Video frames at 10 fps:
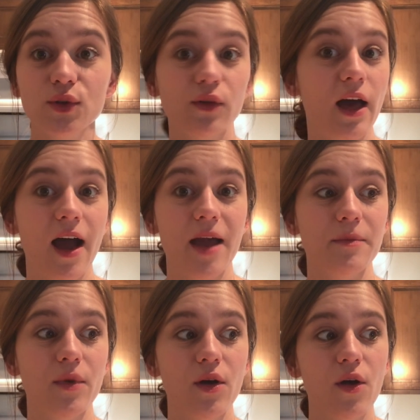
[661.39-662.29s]
so that I'm
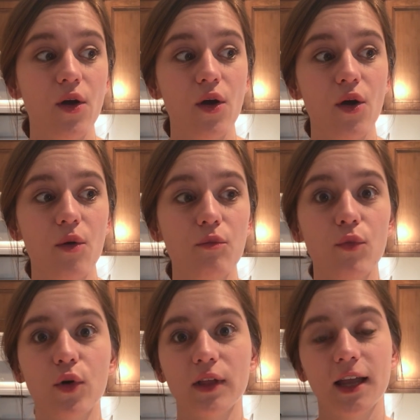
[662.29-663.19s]

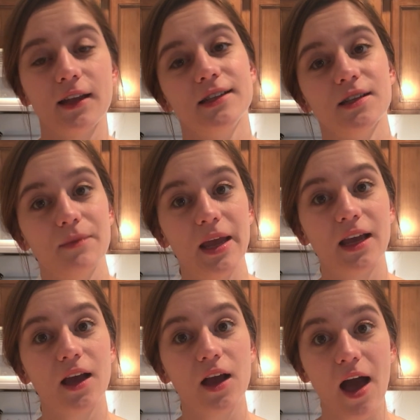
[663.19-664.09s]
more likely to
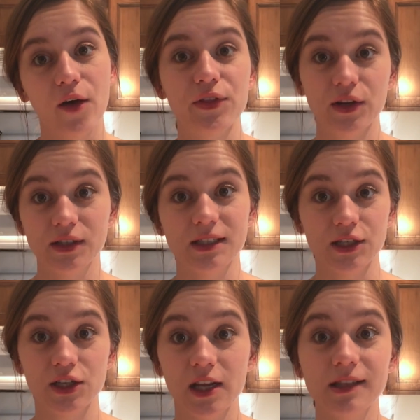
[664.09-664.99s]
make healthier
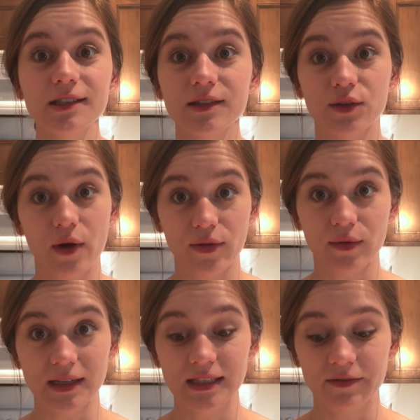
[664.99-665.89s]
decisions throughout the
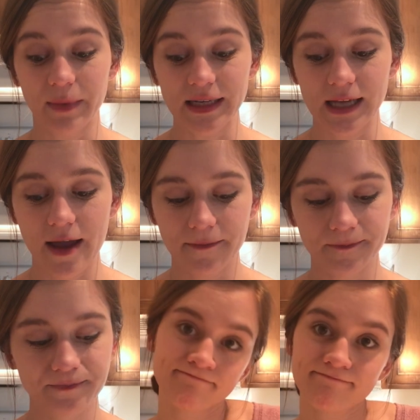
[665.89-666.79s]
rest of my day.
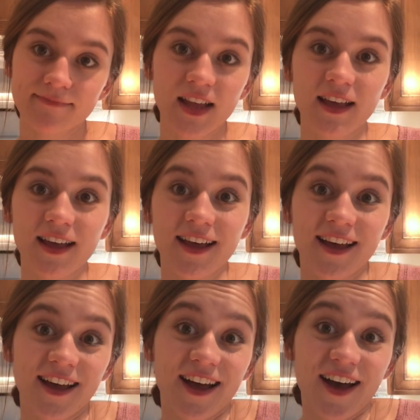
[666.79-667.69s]

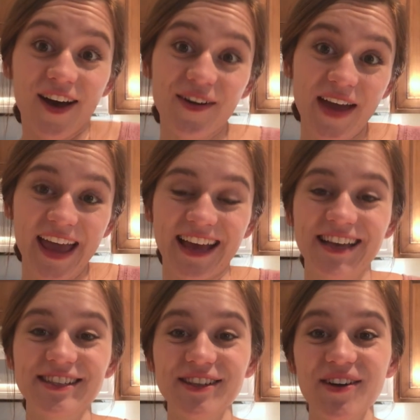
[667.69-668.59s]
Okay,
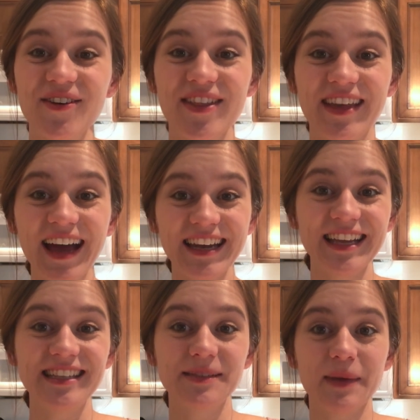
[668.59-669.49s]
so that
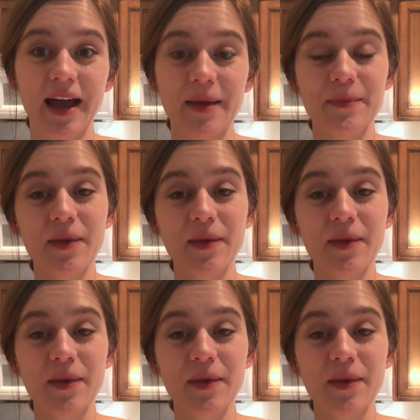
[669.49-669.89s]
is my